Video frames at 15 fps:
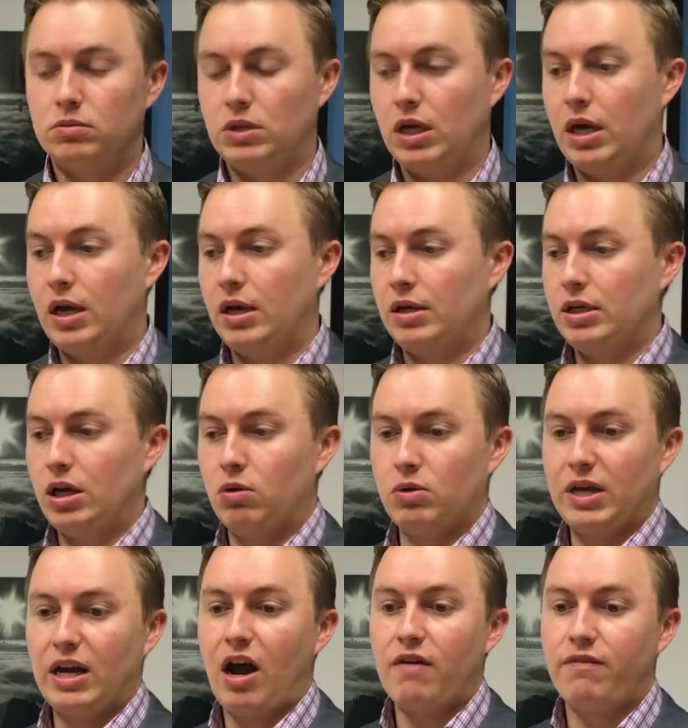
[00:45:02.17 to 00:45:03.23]

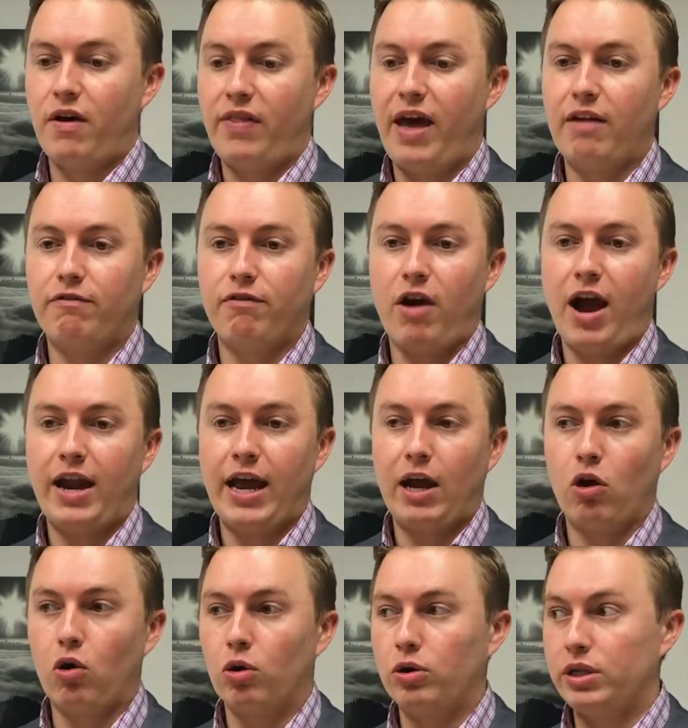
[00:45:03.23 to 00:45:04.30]
get off on that
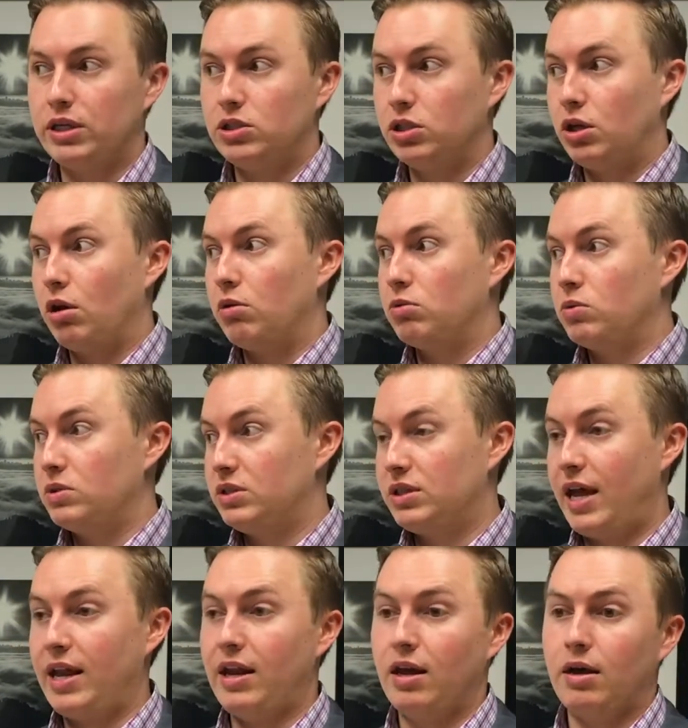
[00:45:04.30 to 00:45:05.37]
Friday early to go
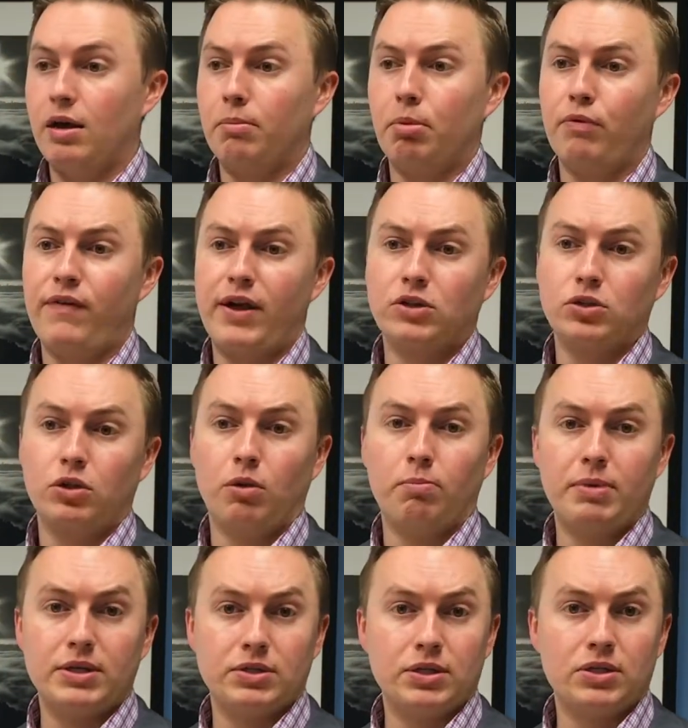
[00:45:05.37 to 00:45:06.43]
attend a professional
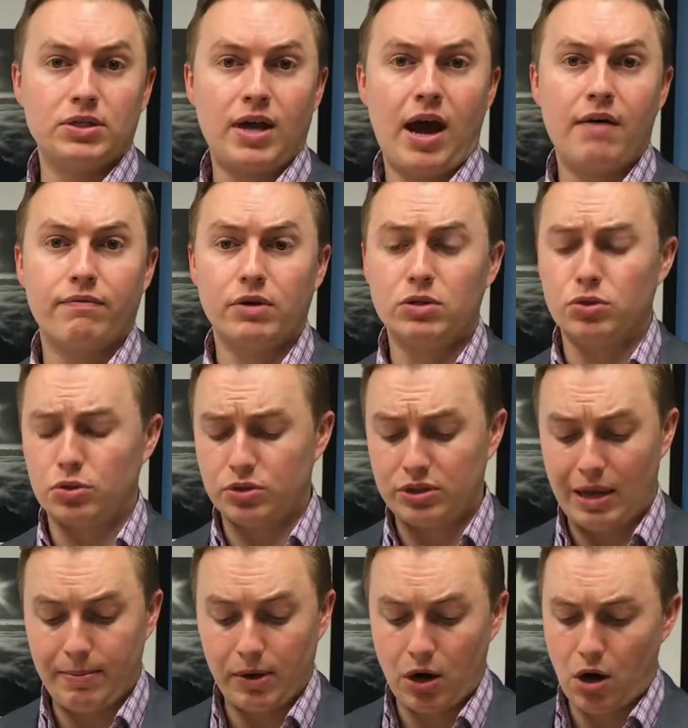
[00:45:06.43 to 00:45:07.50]
business conference or
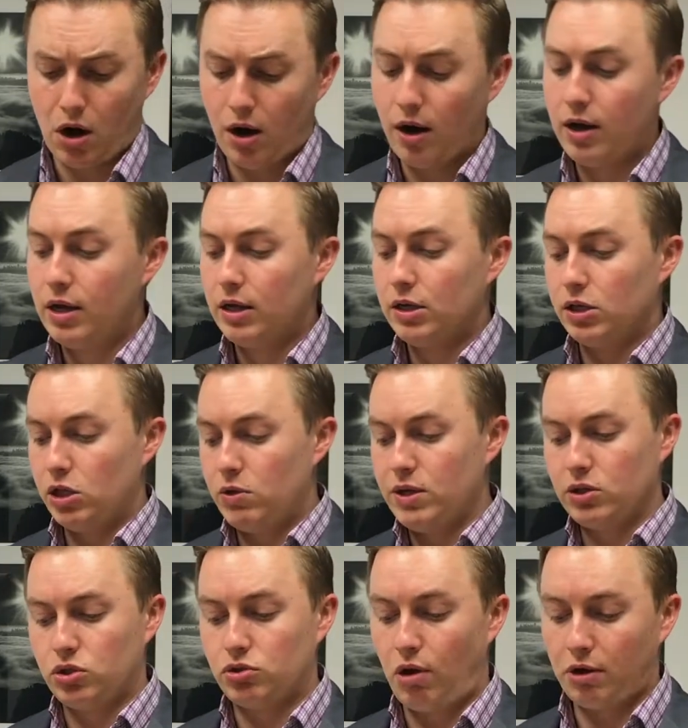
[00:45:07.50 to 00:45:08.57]
seminar. You
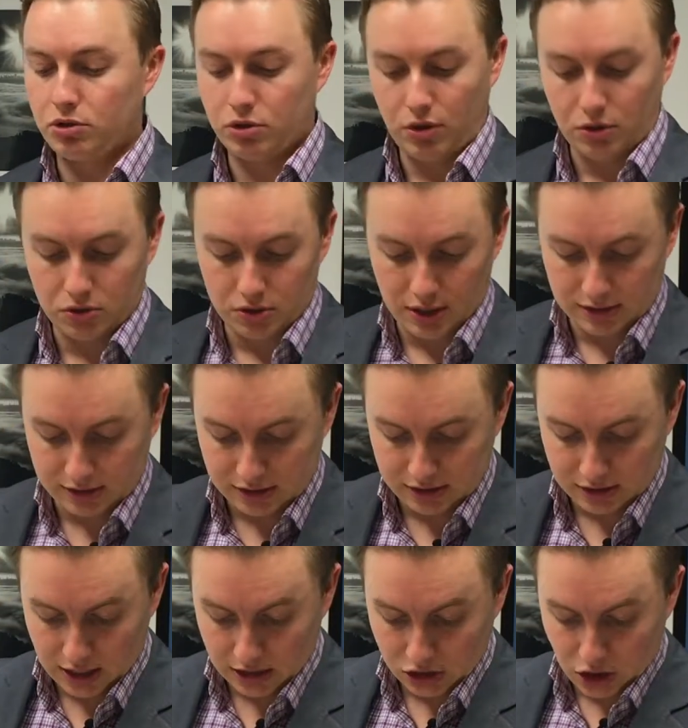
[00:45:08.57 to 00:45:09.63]
can structure those things
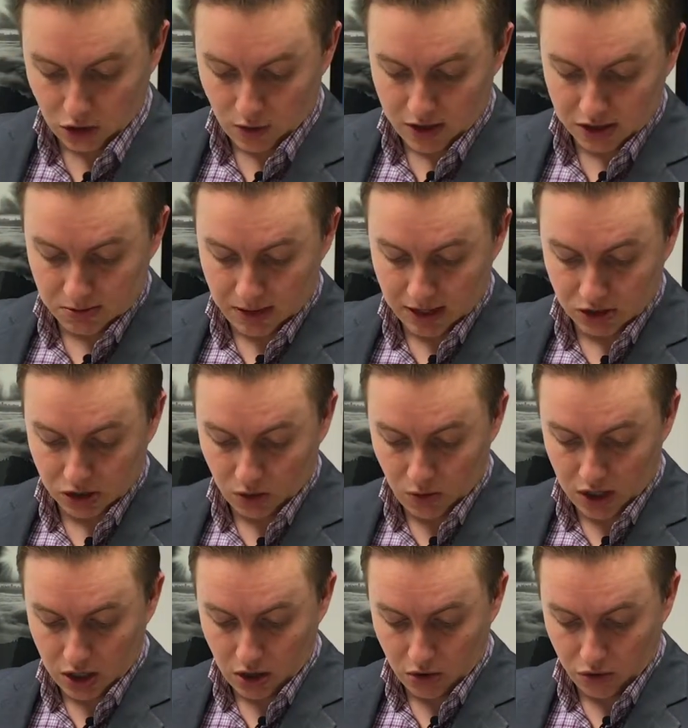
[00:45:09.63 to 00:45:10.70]
into your resume, and so
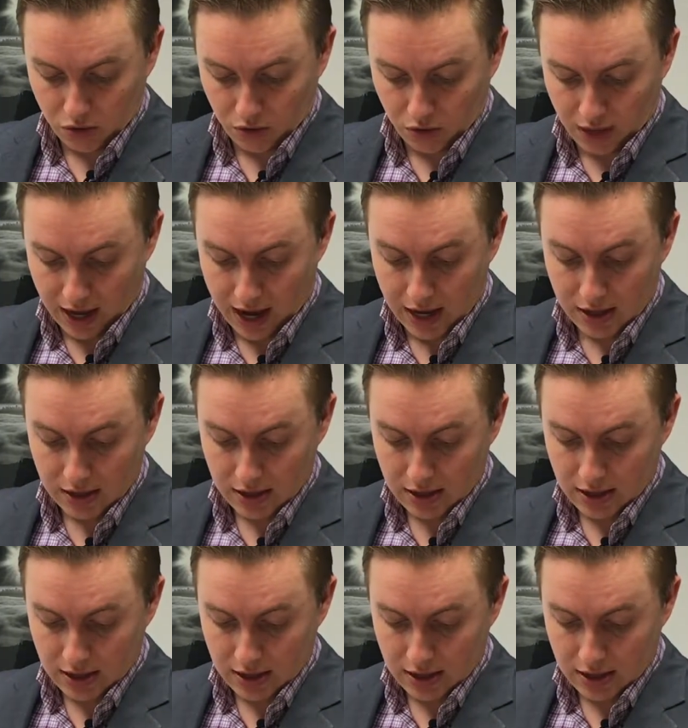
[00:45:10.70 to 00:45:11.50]
we go through that.